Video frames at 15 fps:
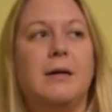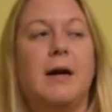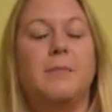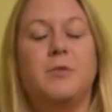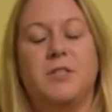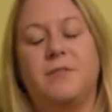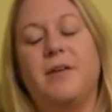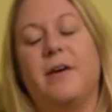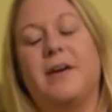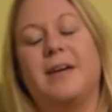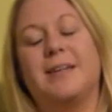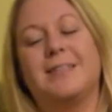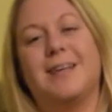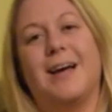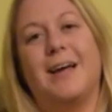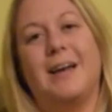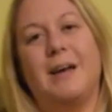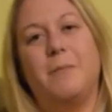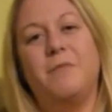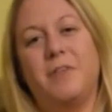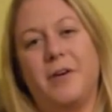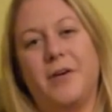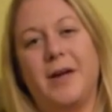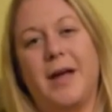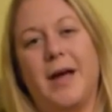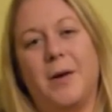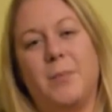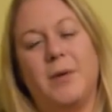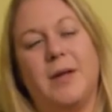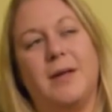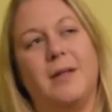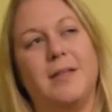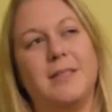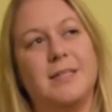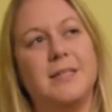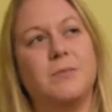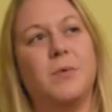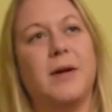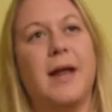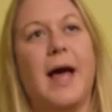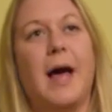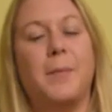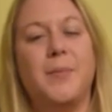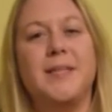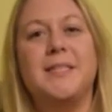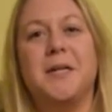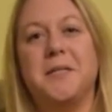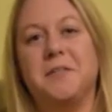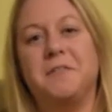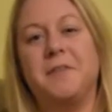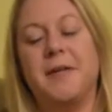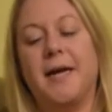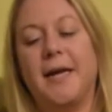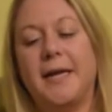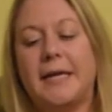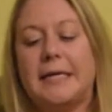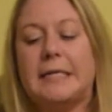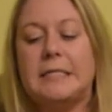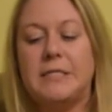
I'm just very excited. I'm very happy. This is one happy Zelda fanatic.